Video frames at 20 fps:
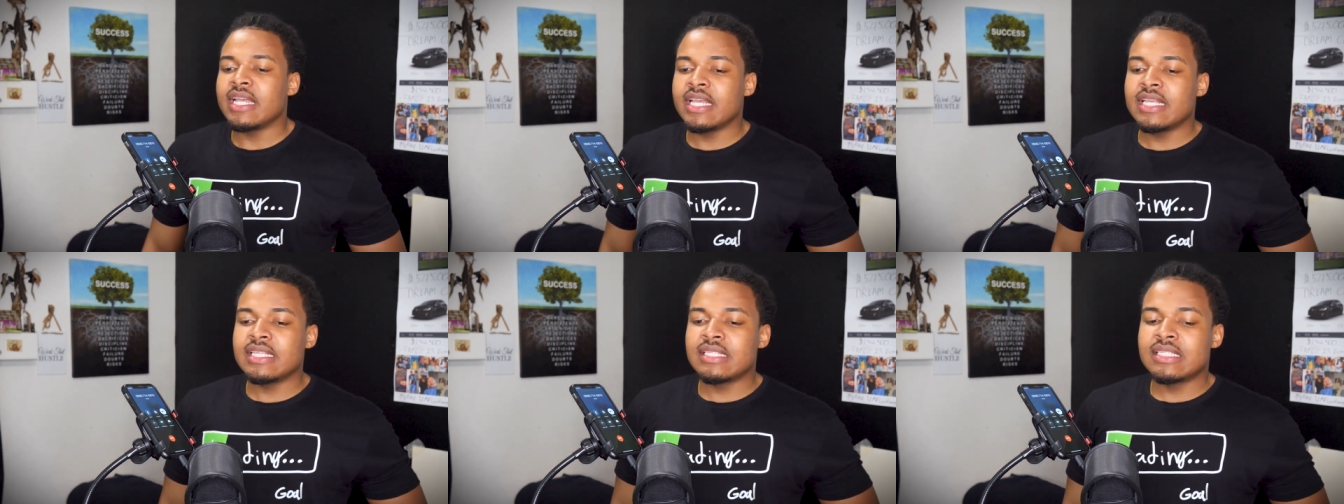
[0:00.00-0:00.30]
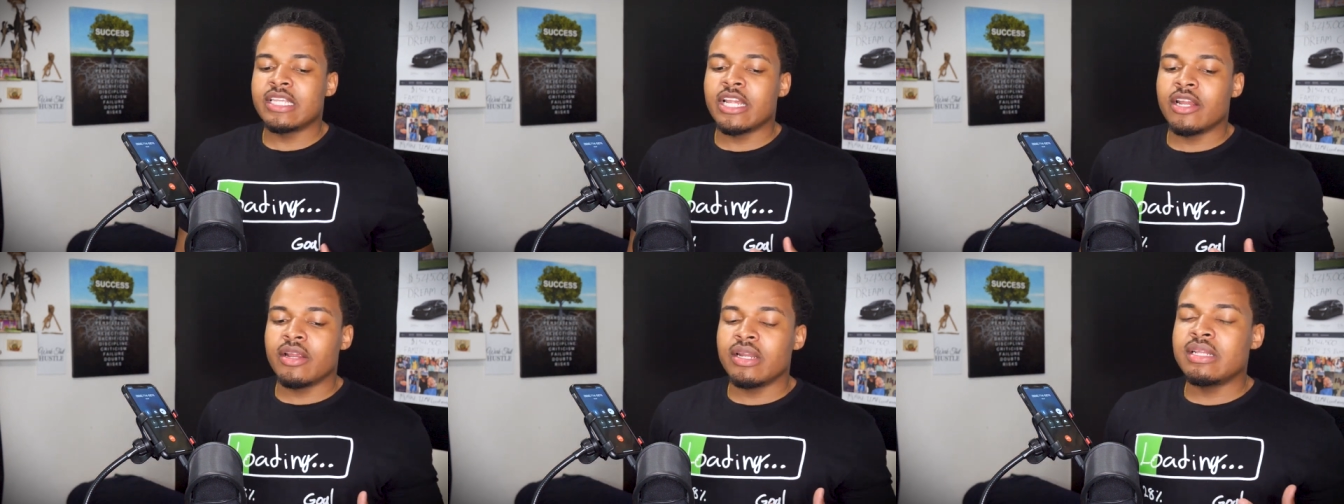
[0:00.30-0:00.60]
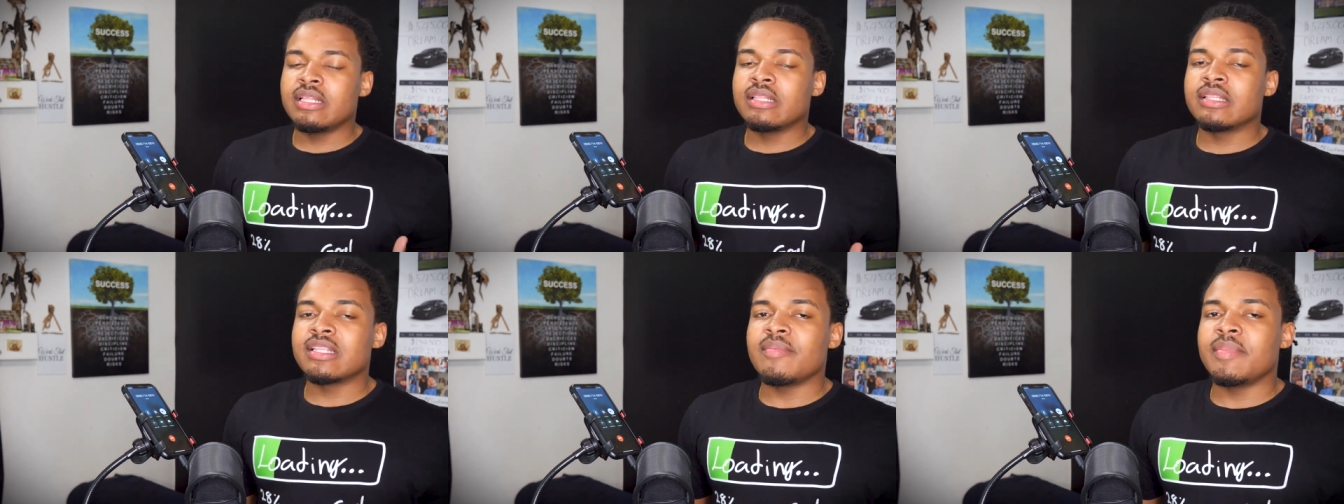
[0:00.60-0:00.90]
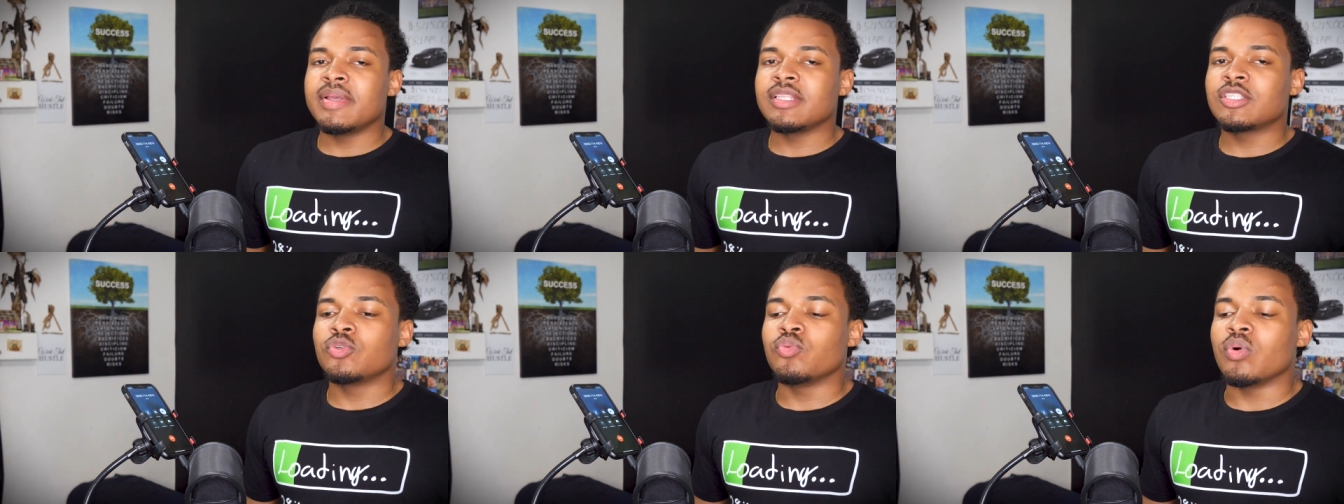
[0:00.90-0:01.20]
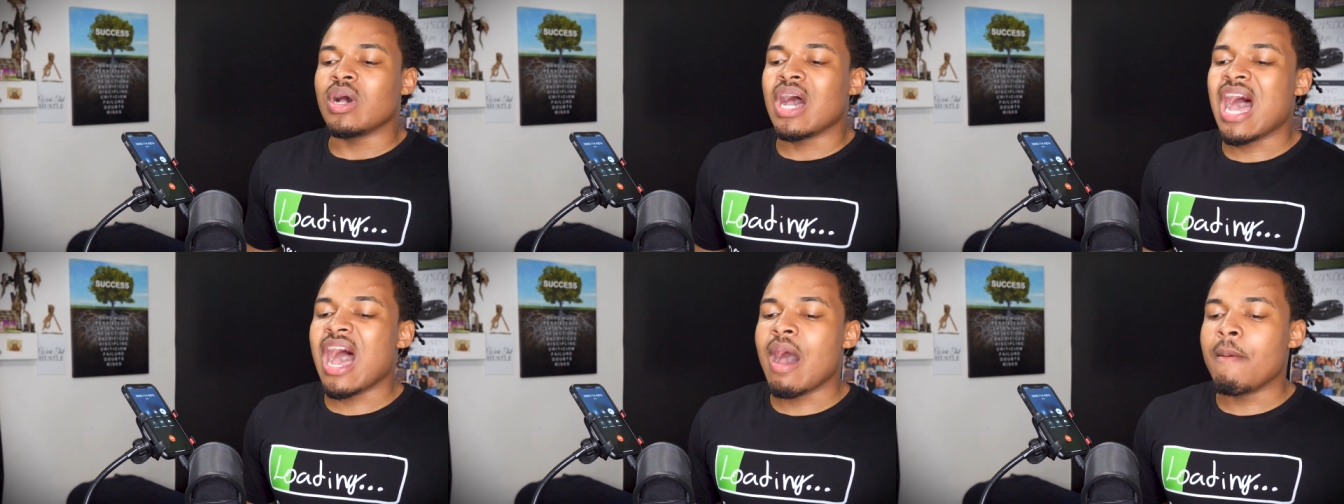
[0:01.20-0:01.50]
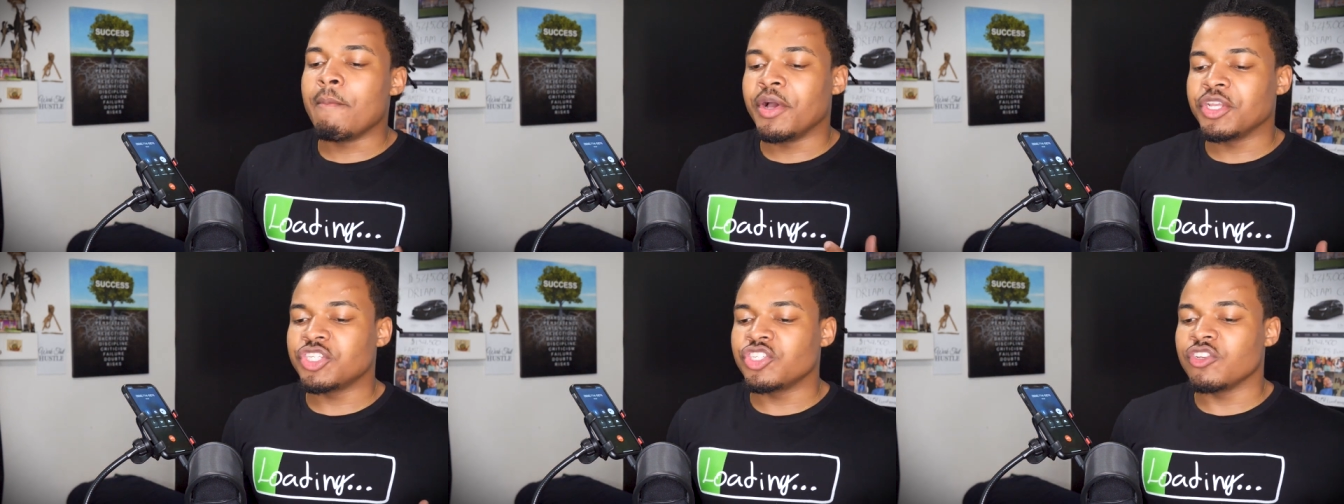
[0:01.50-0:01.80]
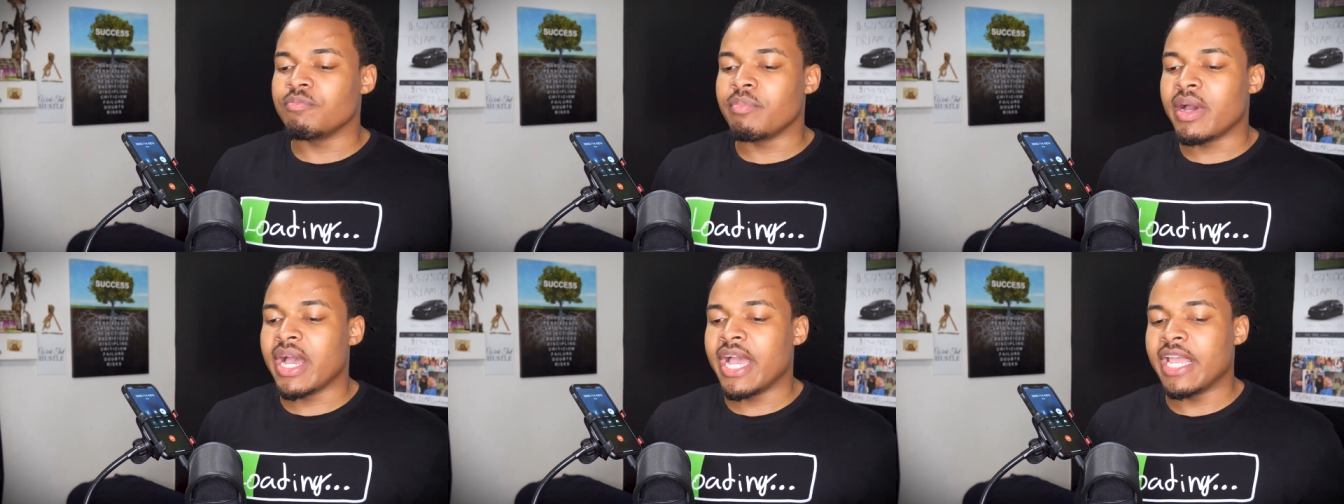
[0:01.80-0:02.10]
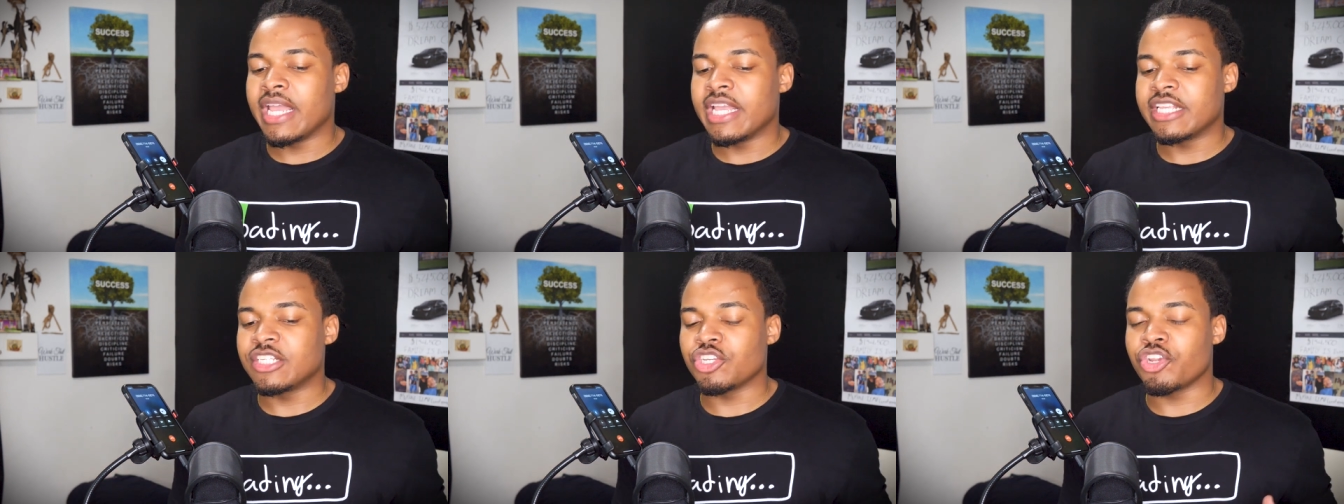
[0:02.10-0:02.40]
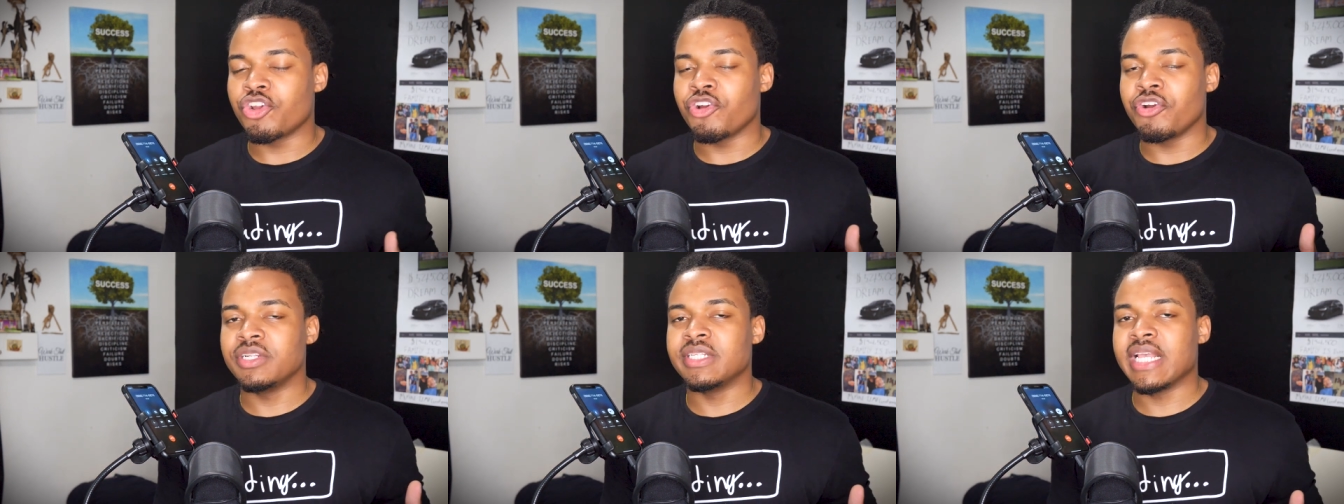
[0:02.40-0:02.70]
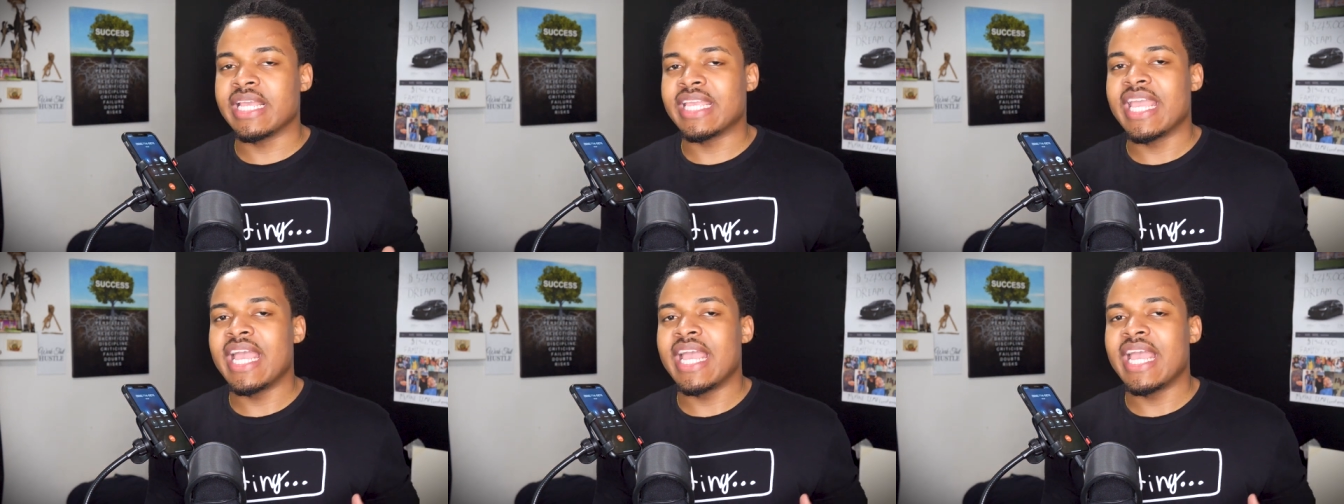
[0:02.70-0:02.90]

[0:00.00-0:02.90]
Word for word: is there any limit to how much of my securities I